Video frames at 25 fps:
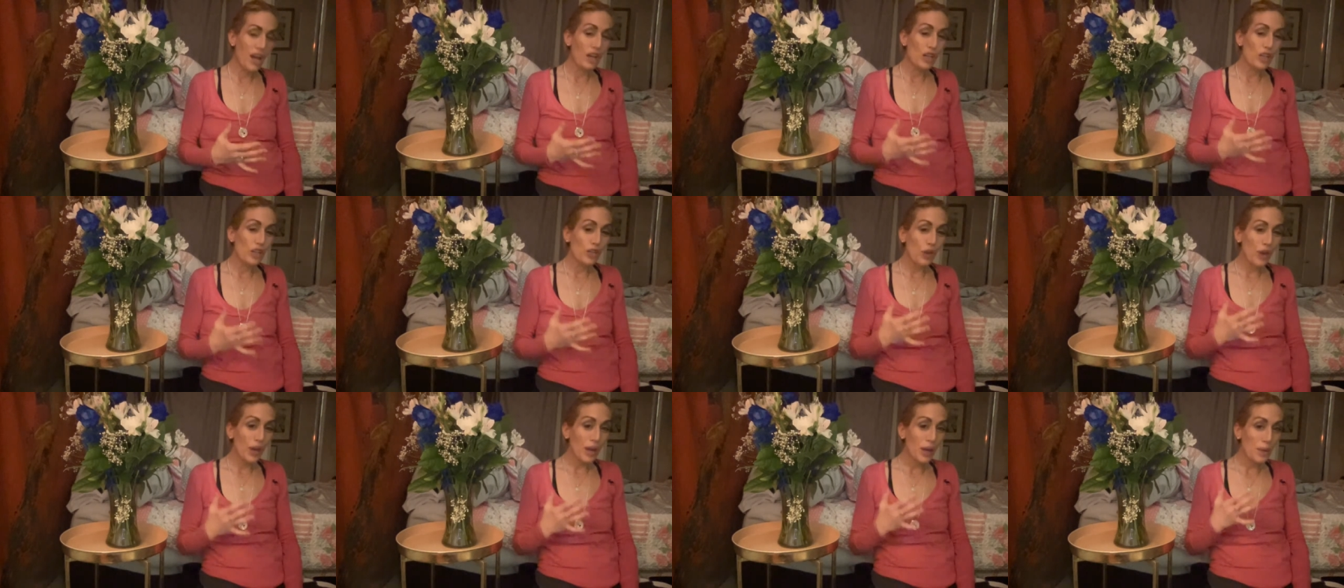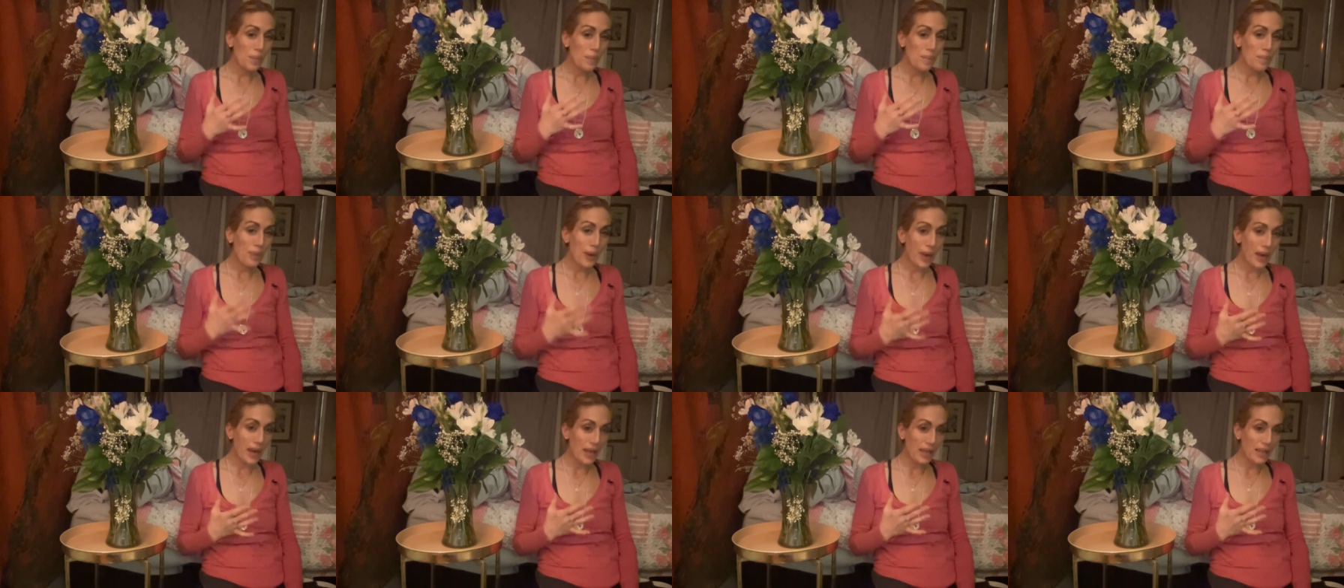So I had a
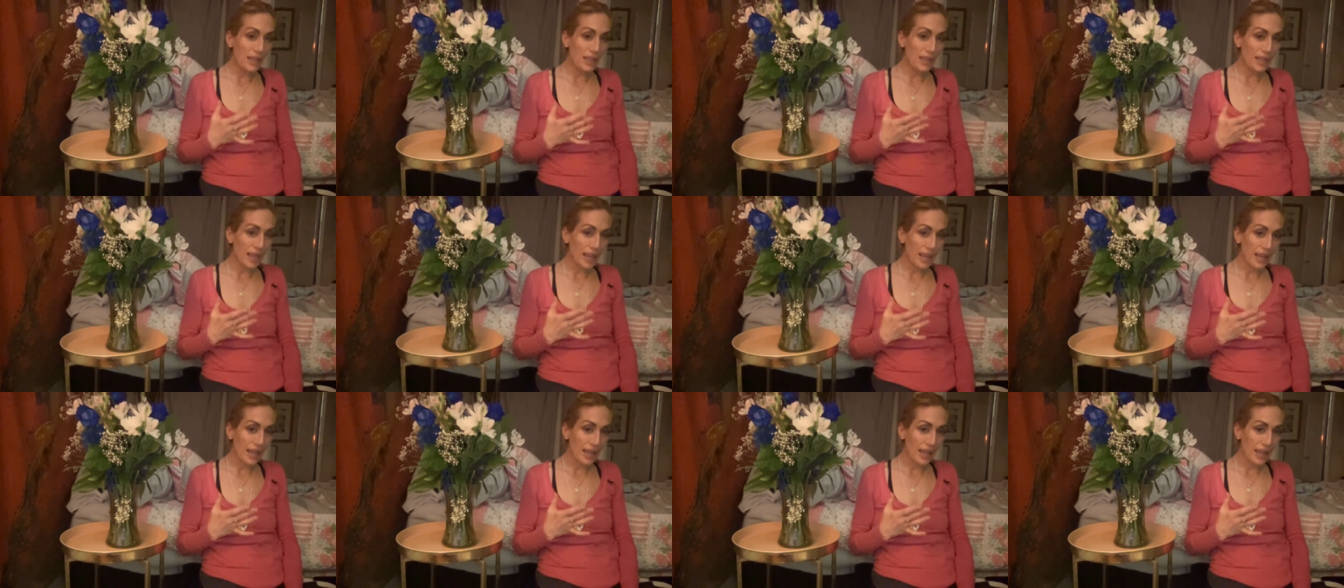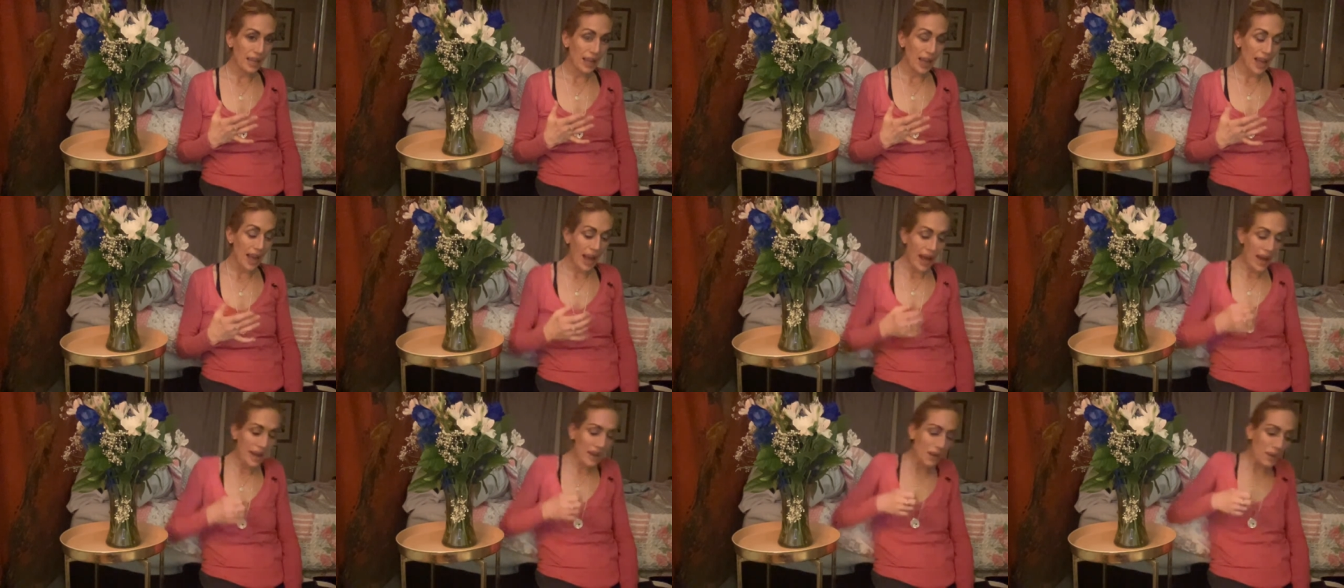Band-Aid
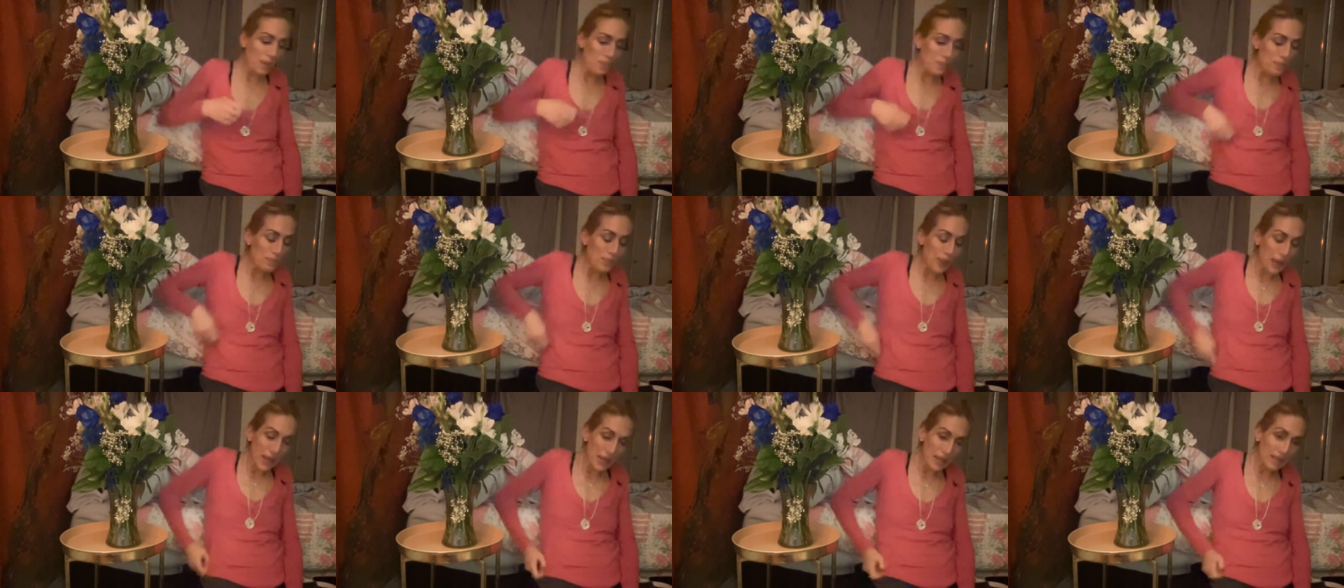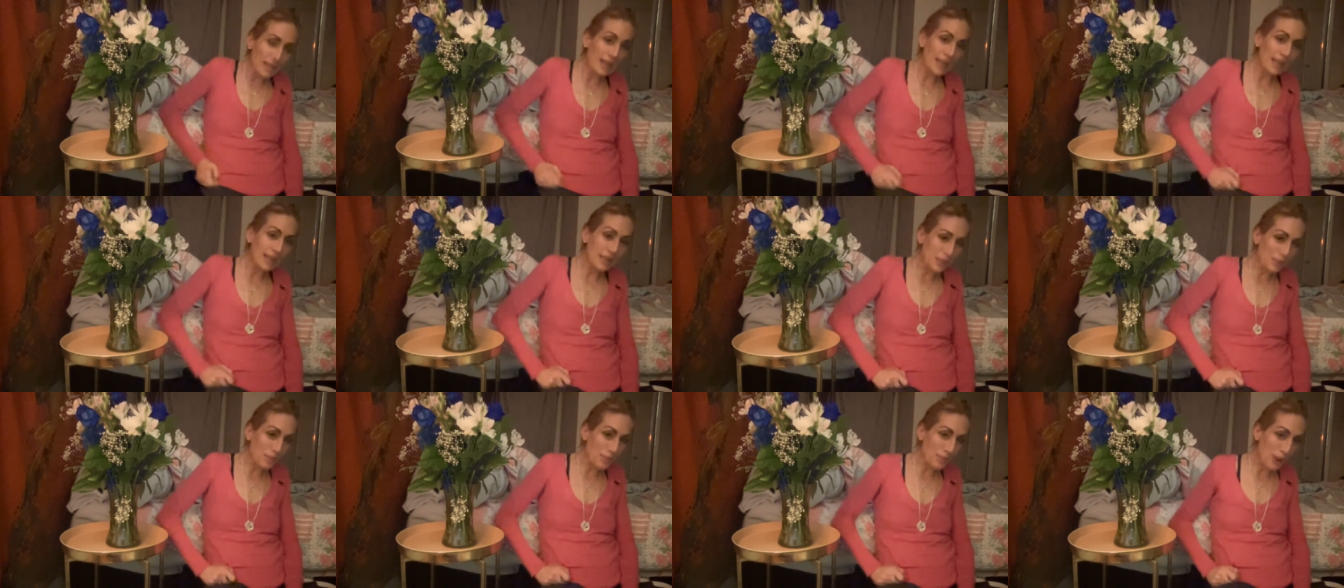and
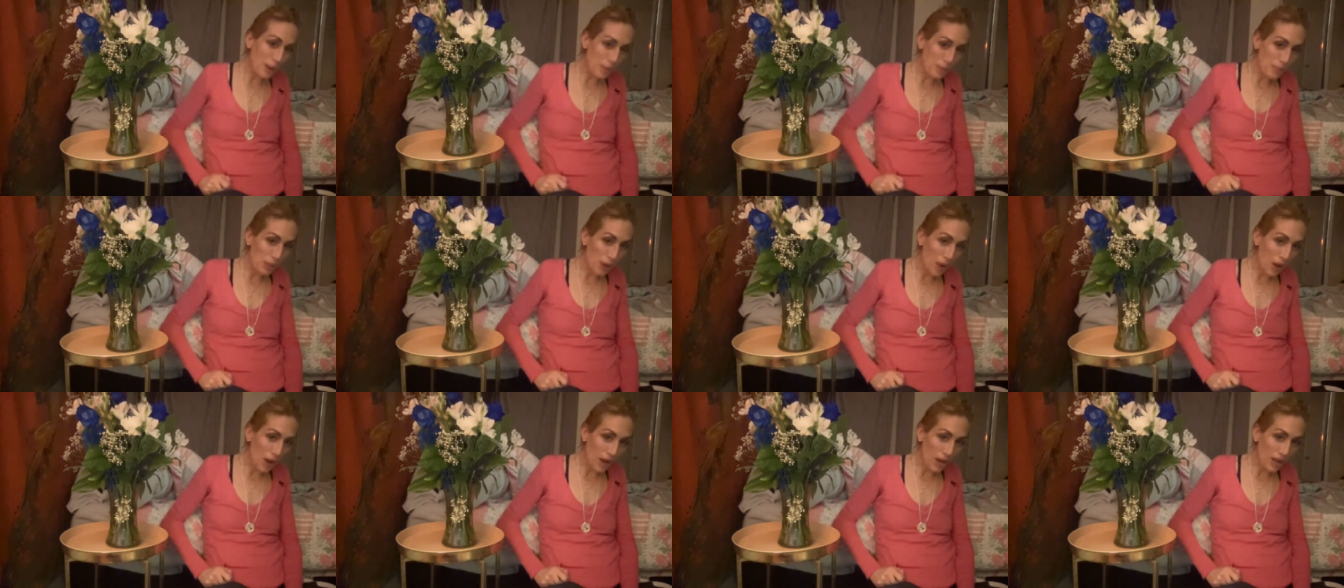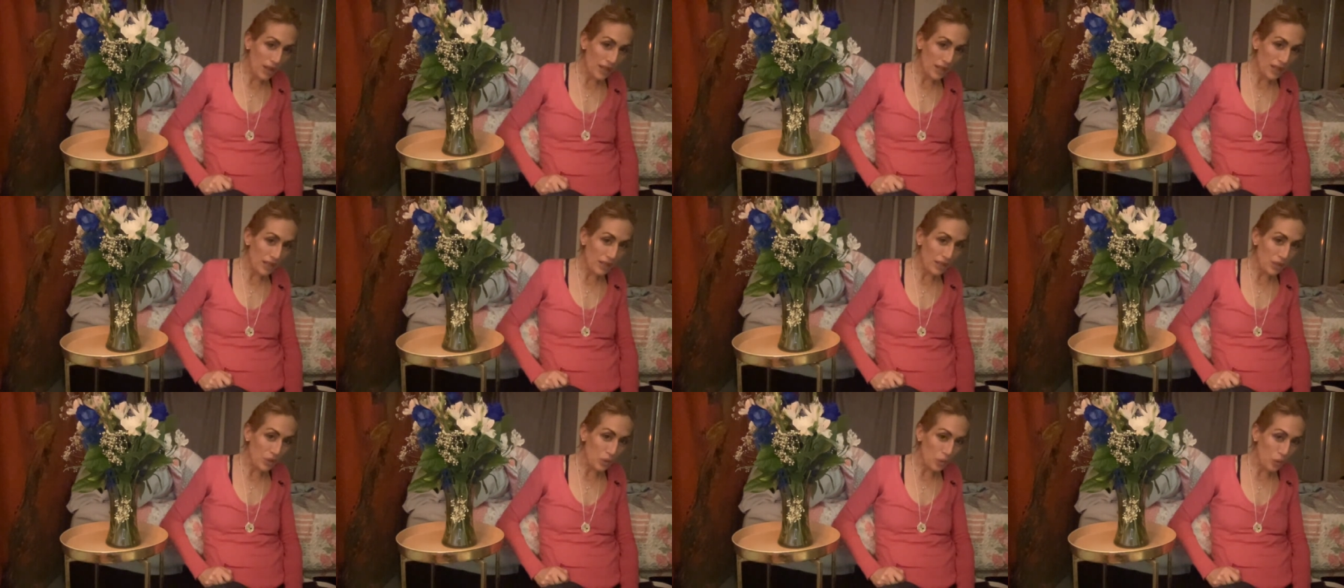Band-Aids in my
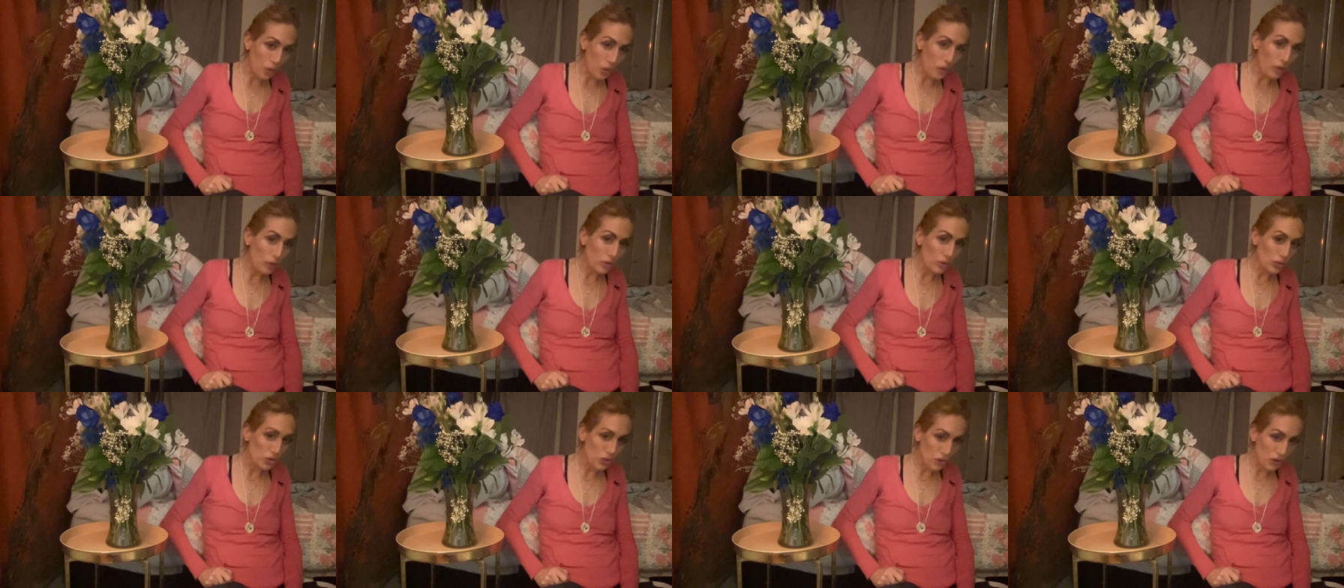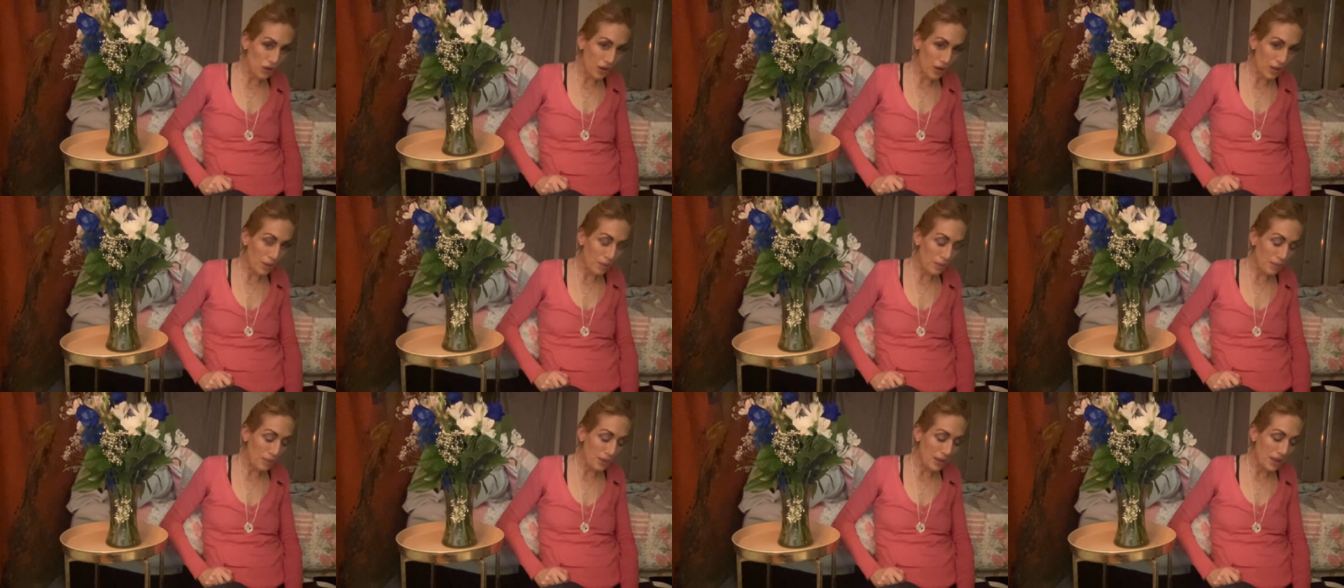pocket the whole
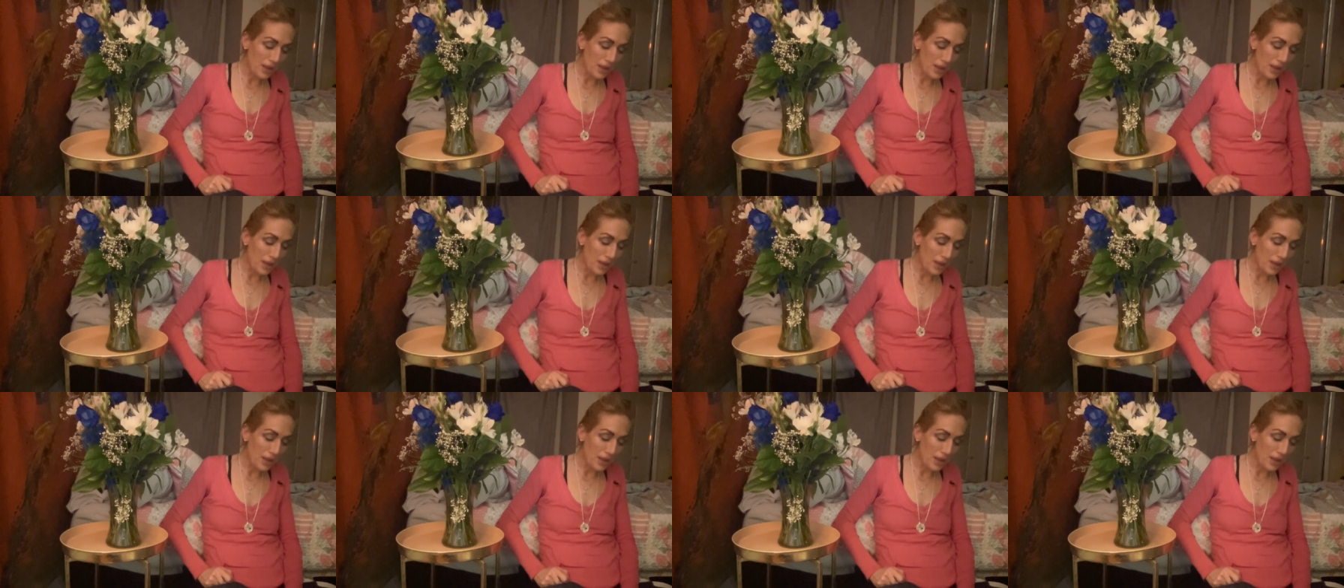trip.